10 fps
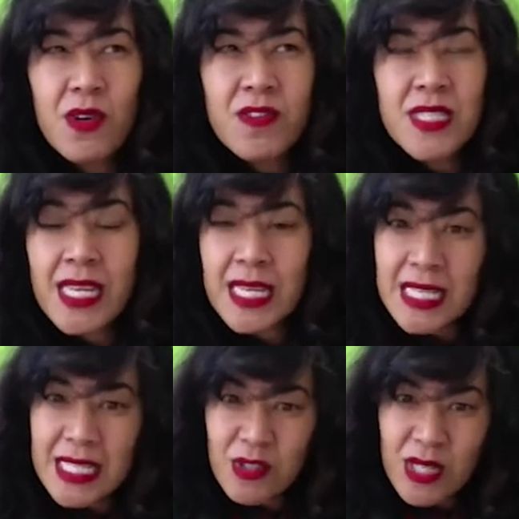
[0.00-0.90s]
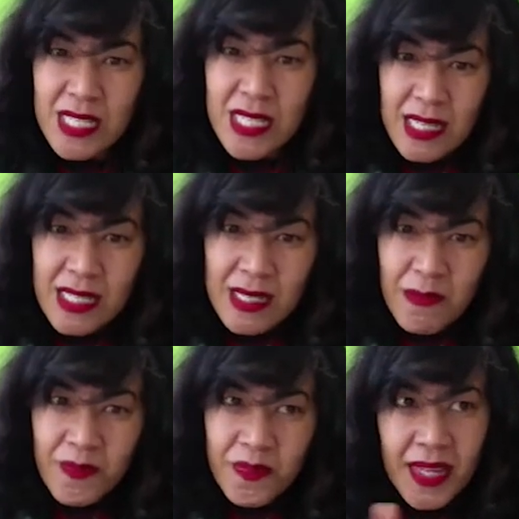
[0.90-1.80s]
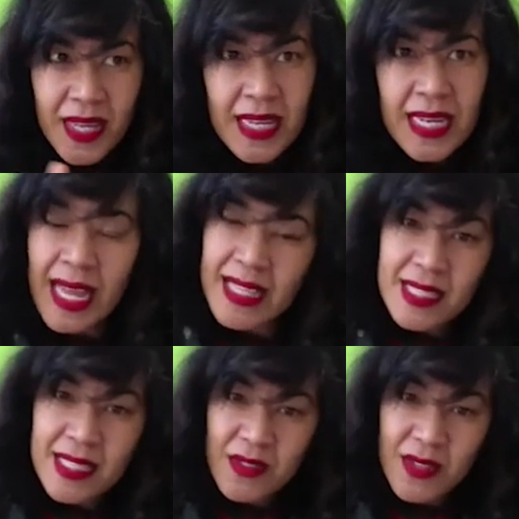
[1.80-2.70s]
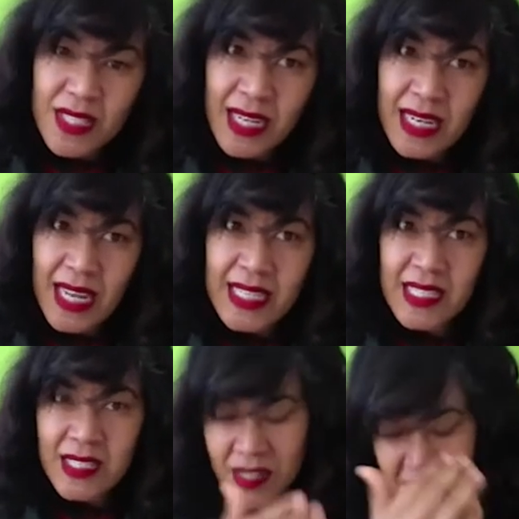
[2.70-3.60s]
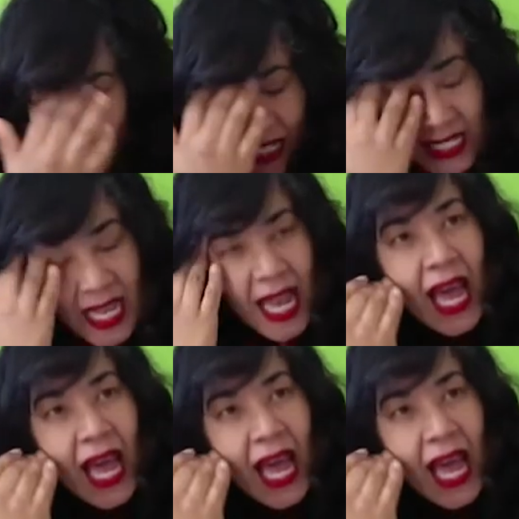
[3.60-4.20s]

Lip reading: was taken in District 6 and later districts, like a later District 6.